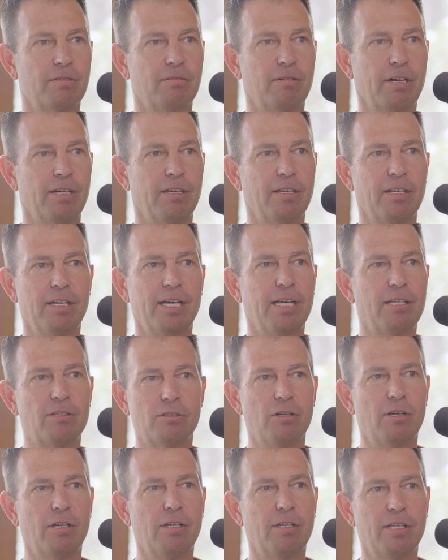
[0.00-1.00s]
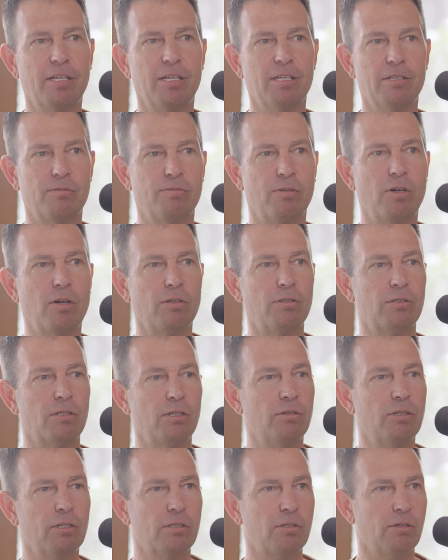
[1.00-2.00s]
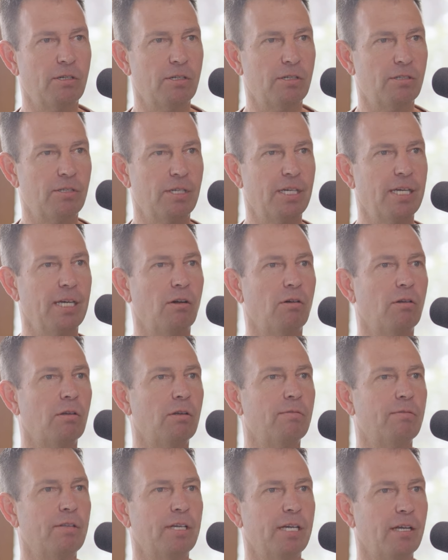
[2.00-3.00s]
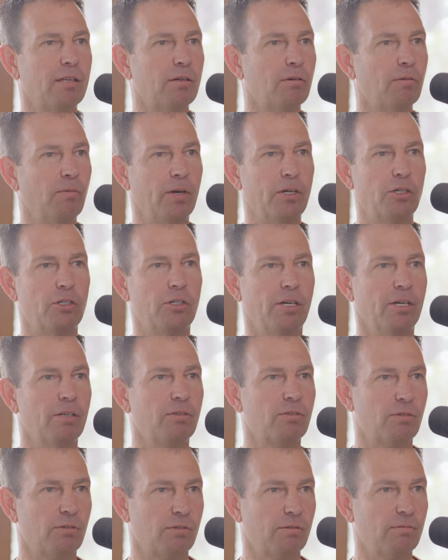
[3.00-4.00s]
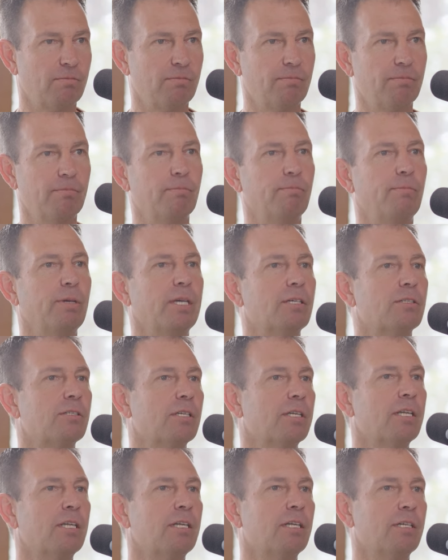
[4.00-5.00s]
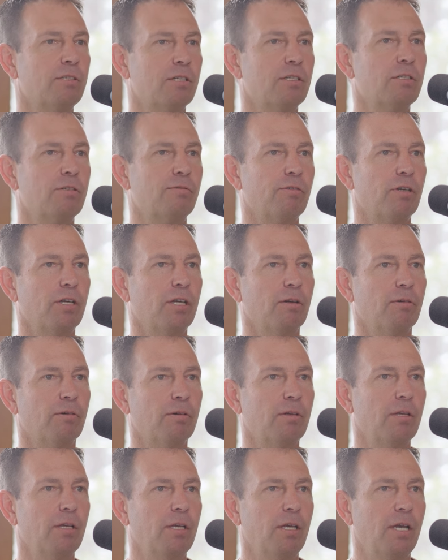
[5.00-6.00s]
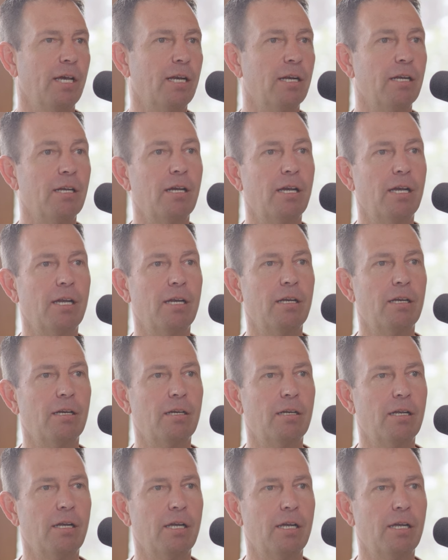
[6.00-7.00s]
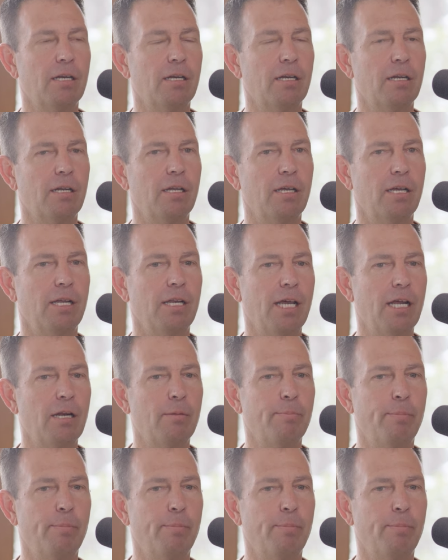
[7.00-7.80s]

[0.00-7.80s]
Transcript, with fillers: right? It's not that it's false. You just don't see all of the other richness mm-hmm. because it didn't exist for you. And, it, and, and, and that